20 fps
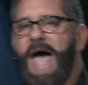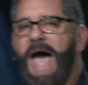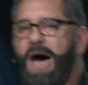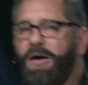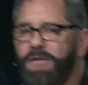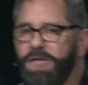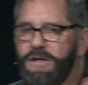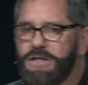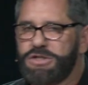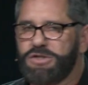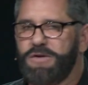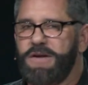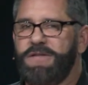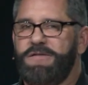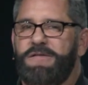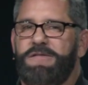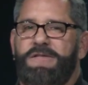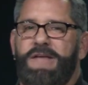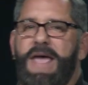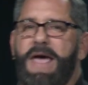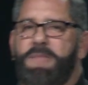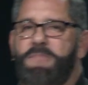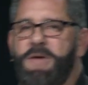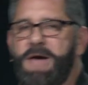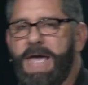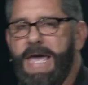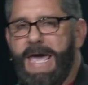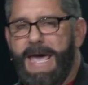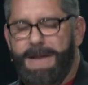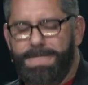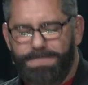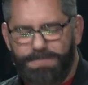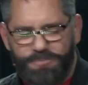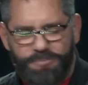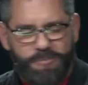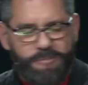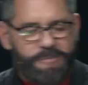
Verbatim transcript: out in the streets of Tampa and